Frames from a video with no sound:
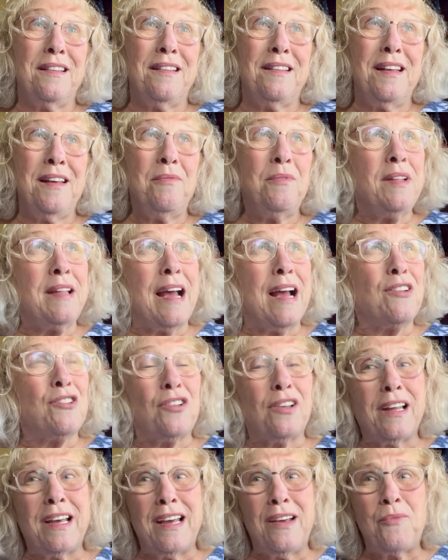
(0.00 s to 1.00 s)
It was
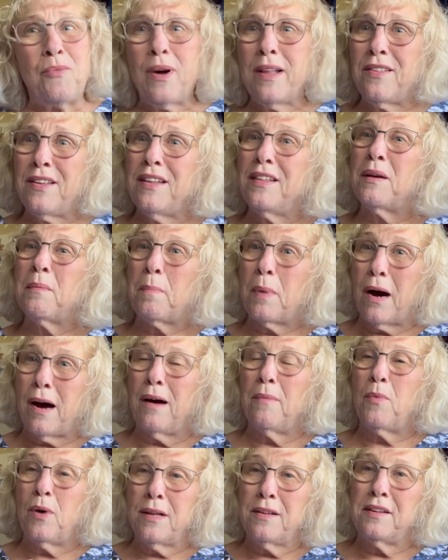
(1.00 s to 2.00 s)
actually what's in
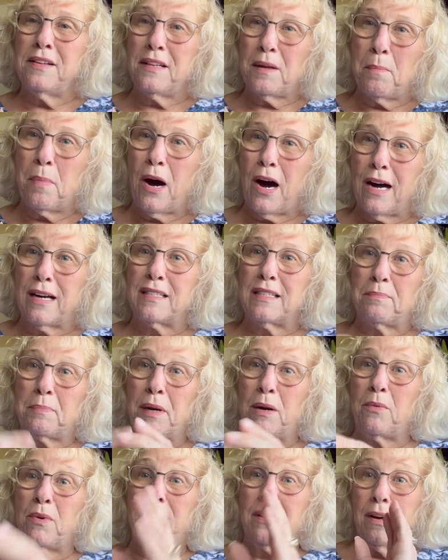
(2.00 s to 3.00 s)
the box,
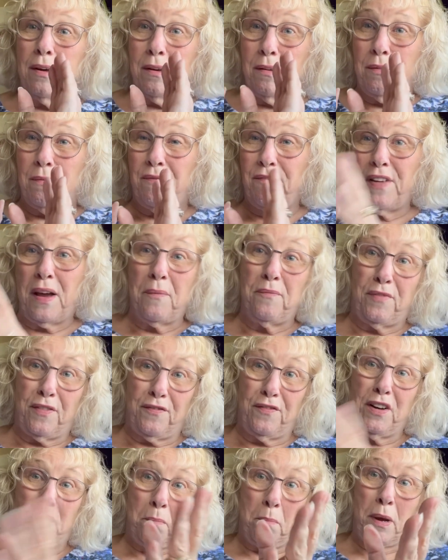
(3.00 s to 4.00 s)
but it was a
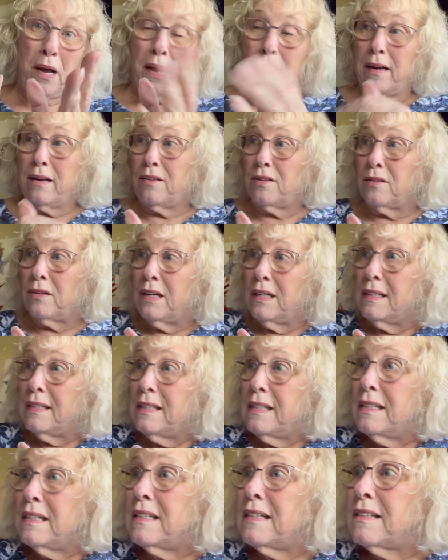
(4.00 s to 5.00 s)
FabFitFun bag. So
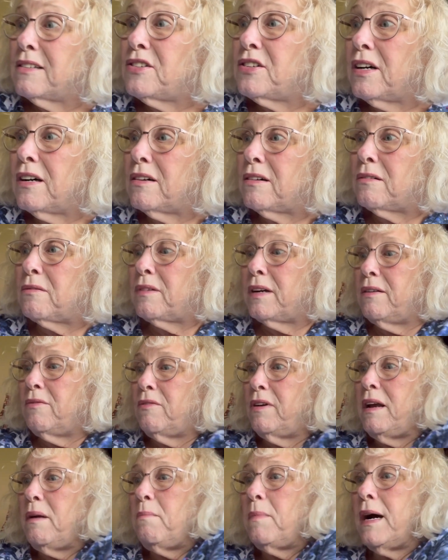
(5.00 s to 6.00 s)
I'll
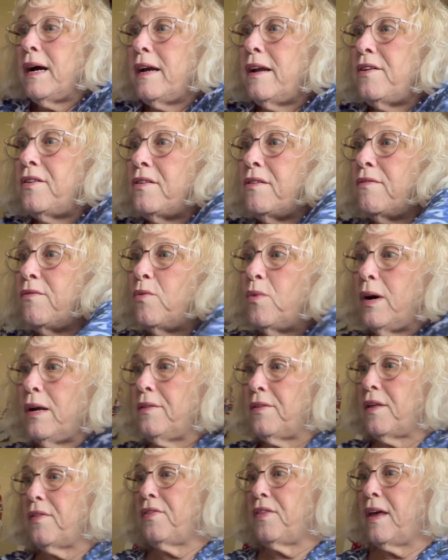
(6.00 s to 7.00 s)
remind you what
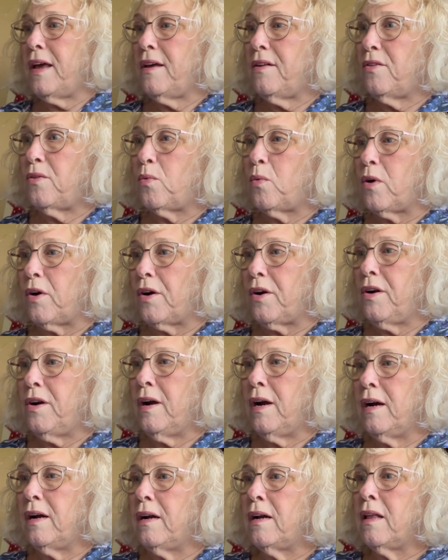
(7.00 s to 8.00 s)
the things were.
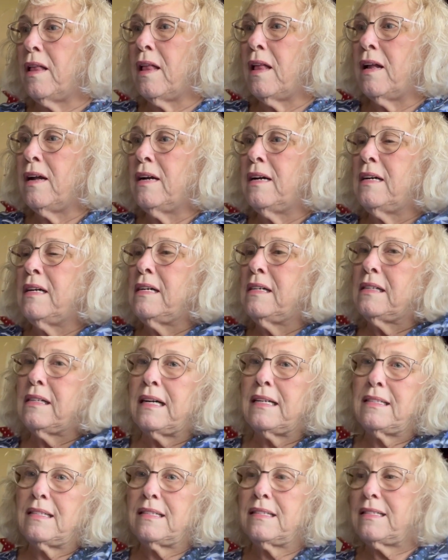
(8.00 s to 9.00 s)

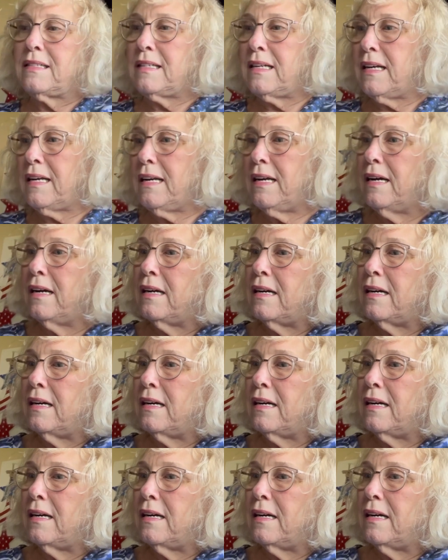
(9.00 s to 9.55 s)
Let's see.